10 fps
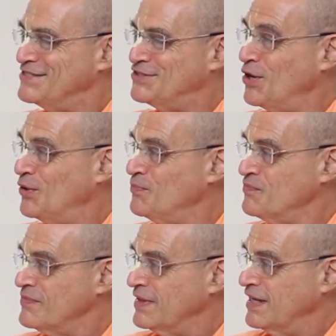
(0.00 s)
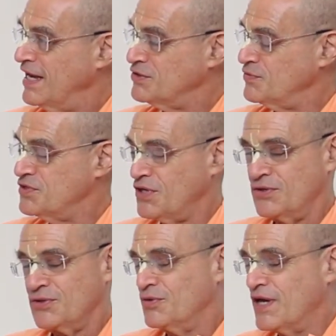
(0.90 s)
So, as a
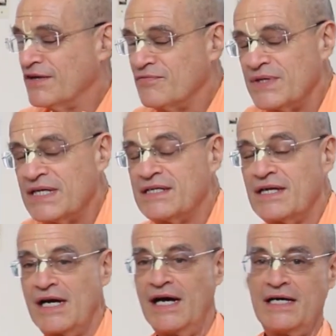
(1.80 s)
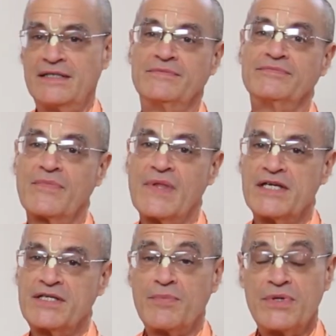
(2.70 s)
result, you gave me
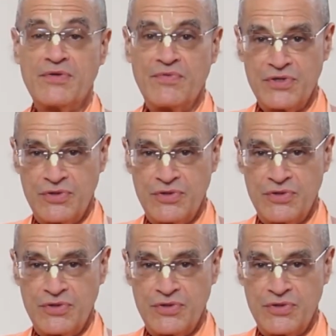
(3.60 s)
something that